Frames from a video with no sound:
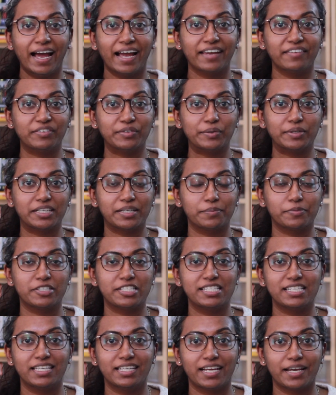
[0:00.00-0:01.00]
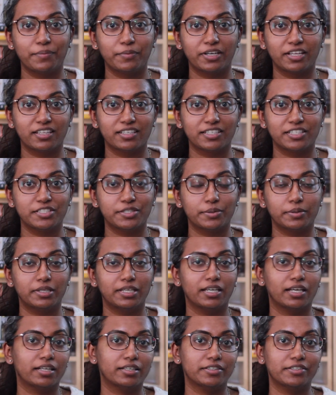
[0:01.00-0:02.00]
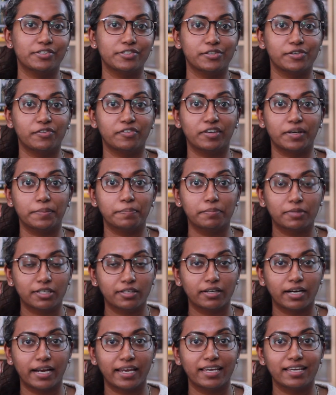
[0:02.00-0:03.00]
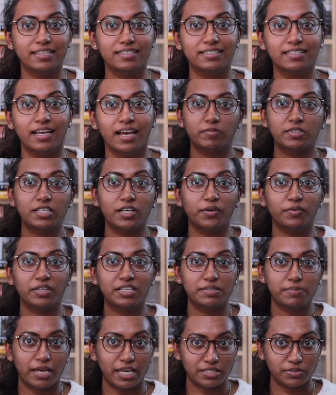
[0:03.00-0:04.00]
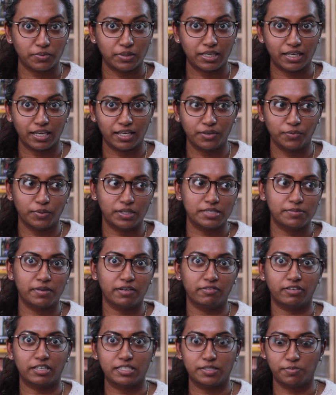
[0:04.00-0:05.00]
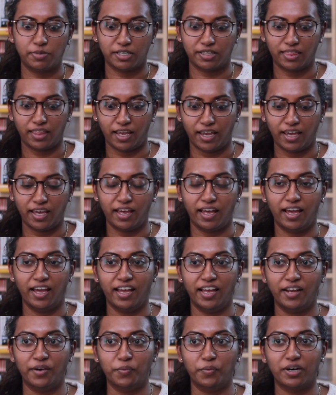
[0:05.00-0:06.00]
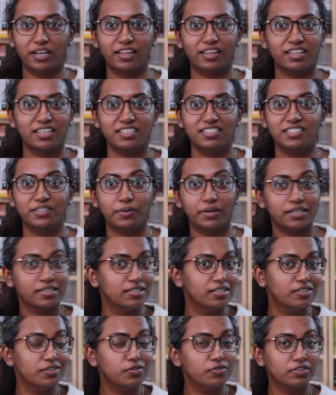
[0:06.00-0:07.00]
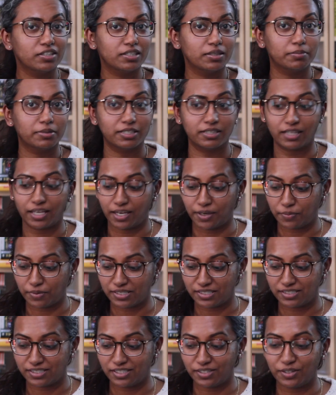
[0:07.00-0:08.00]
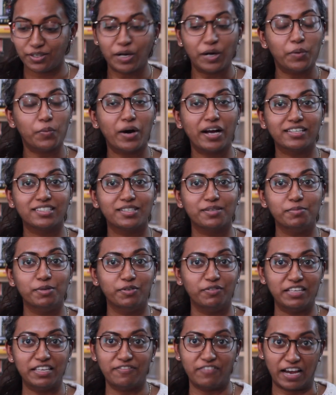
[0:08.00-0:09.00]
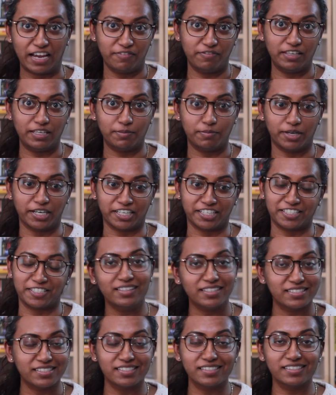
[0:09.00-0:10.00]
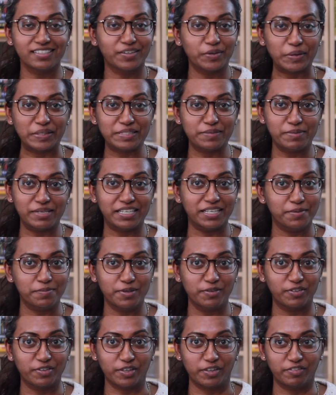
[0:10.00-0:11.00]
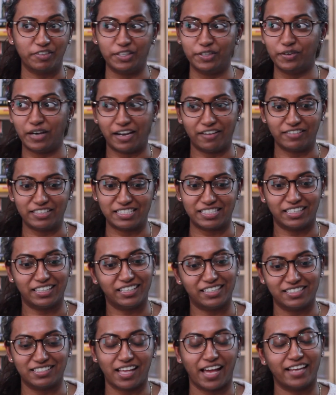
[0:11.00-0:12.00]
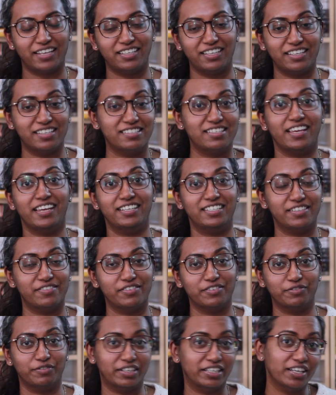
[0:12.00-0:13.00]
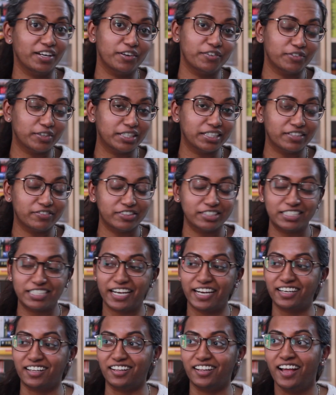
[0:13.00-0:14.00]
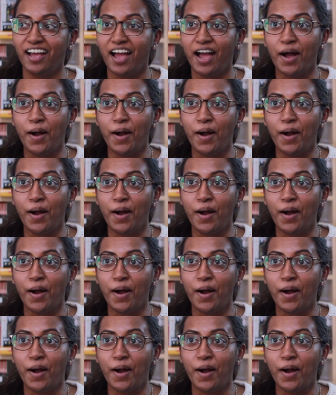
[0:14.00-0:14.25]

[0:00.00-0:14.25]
Hi everyone, I'm Rincey and I'm one of the contributing editors over at Book Riot. So this past weekend was my friend's birthday, and one of the things she wanted to do for her birthday was to go watch the movie 5 Feet Apart. This isn't going to be a movie review, obviously, because that is a different video for a different channel.